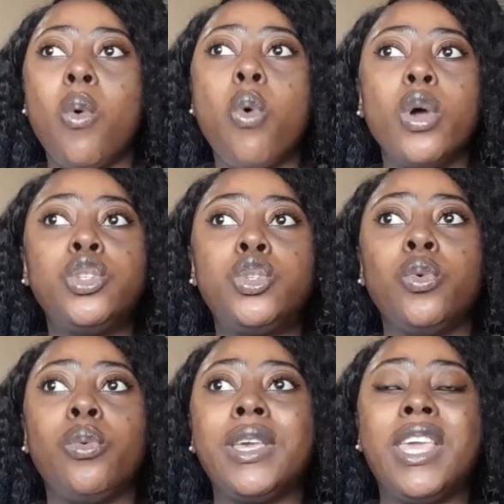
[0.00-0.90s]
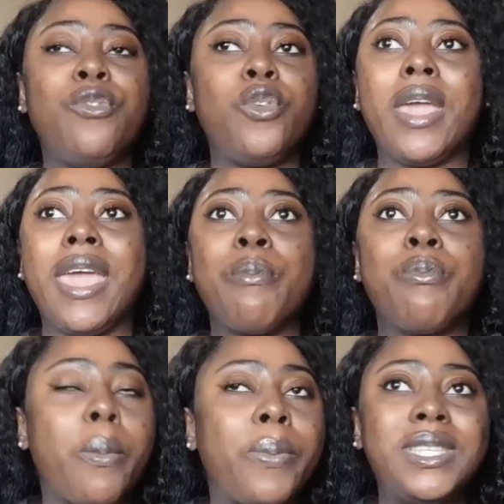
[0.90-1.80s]
want to give you a
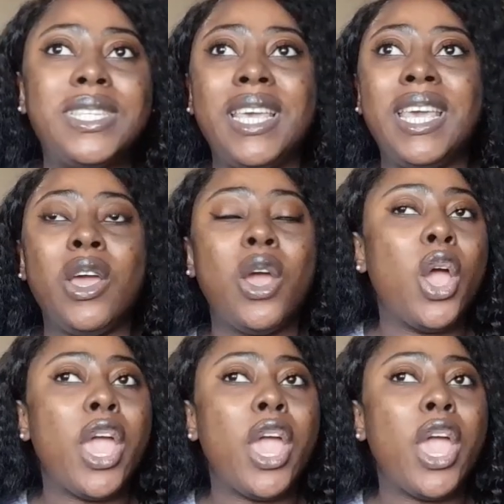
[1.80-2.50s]
property,